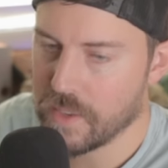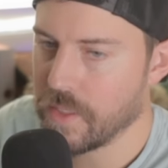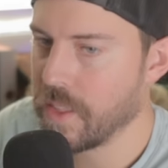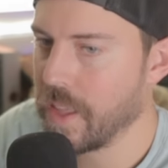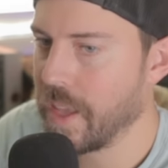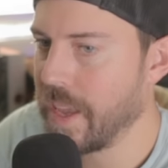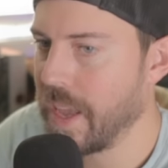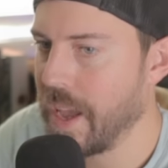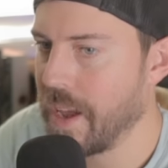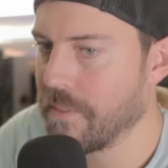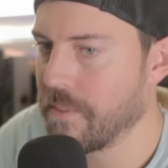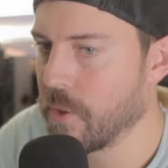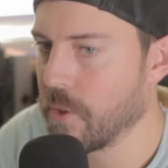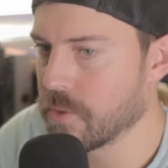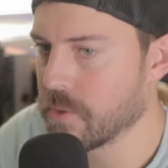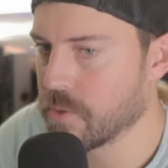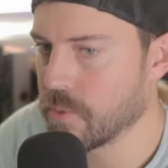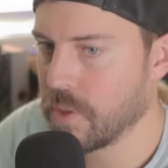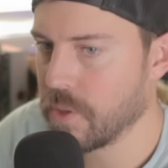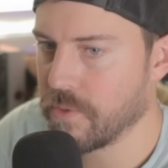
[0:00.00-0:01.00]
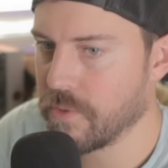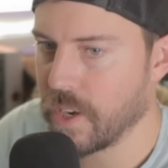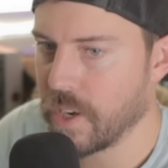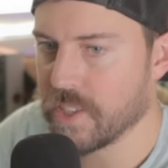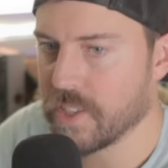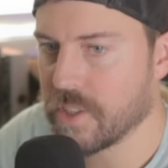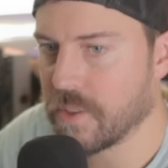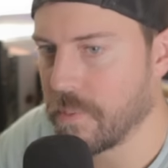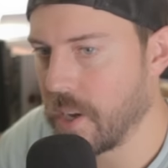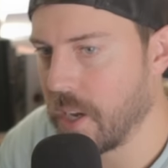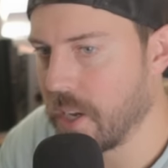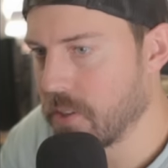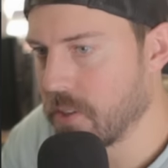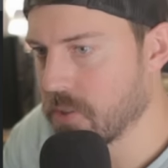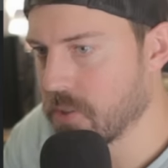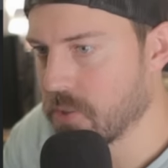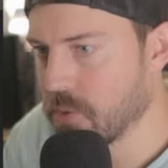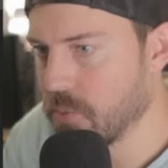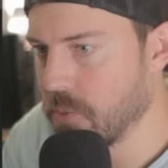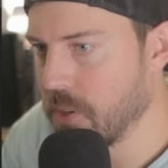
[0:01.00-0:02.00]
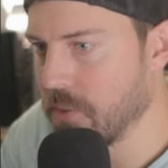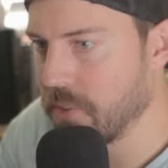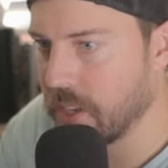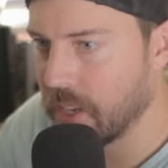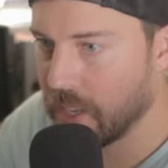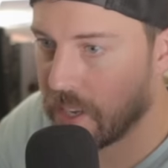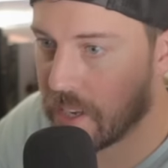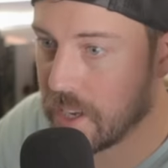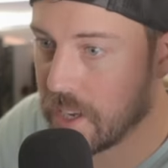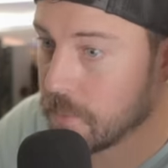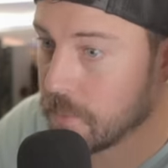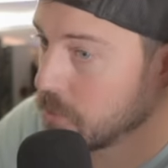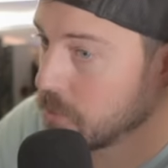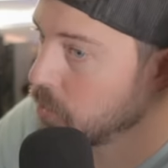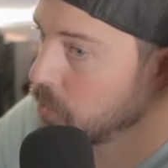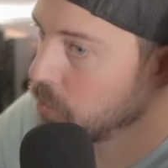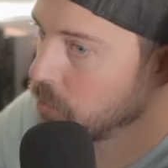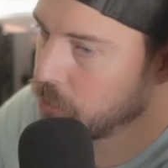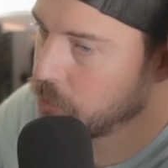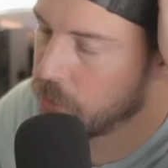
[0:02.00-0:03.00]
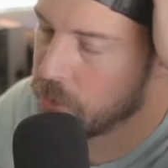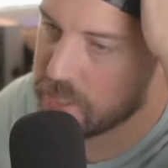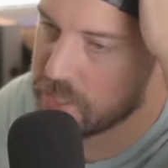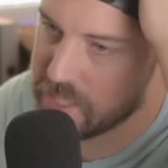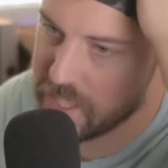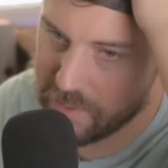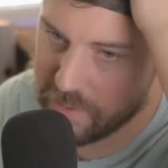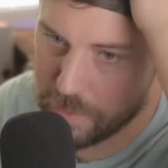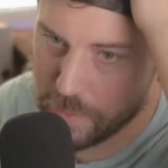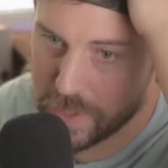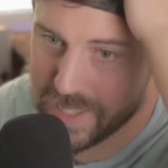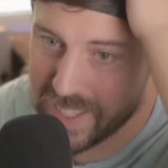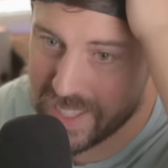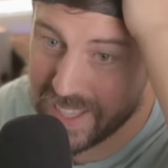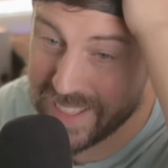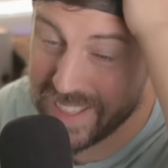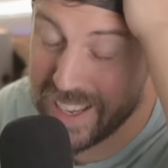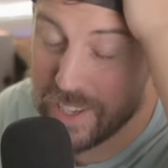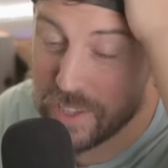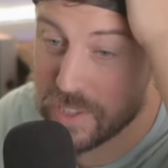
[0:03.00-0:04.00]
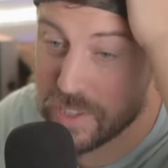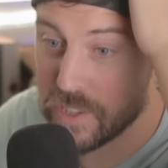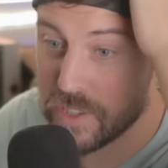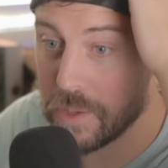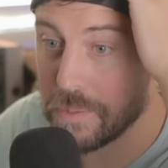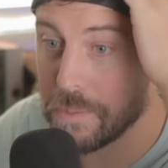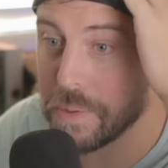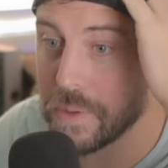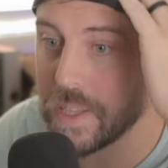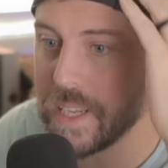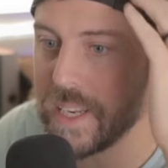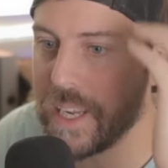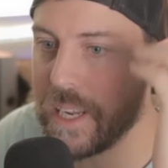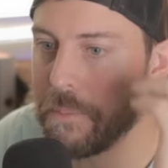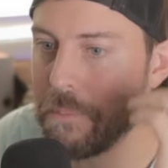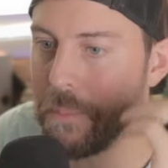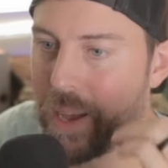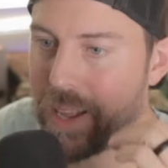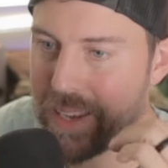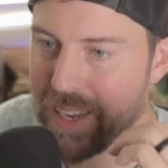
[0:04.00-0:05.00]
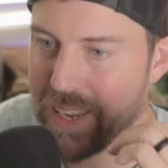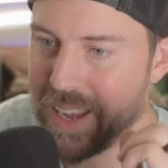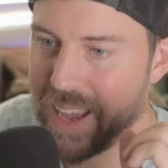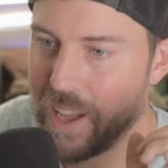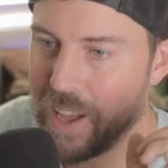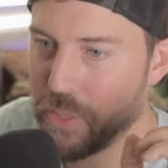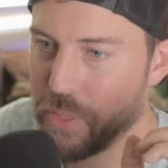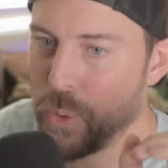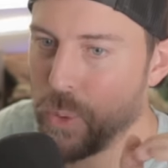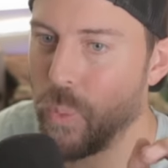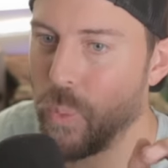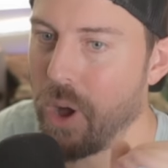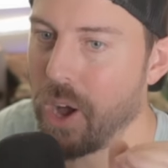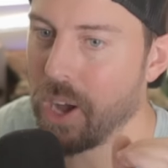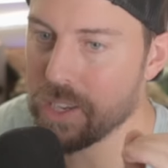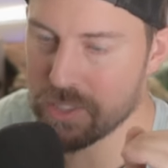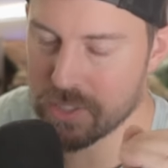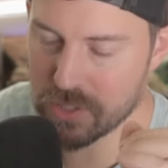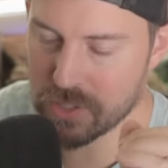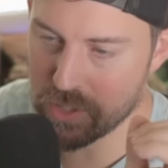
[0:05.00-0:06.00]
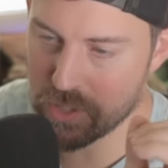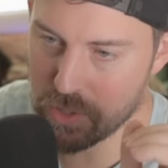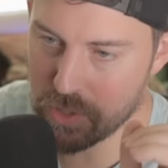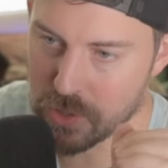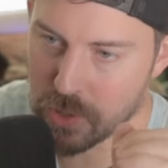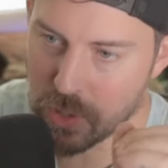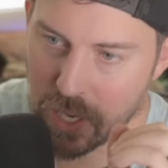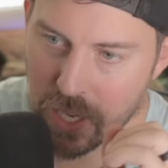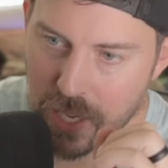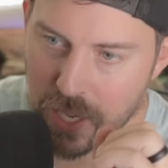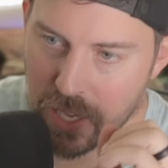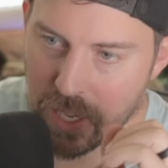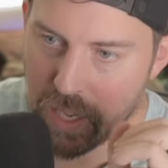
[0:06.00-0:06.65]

They have those refreshed models. Rivian, up 237%. They are still bleeding money out the wazoo.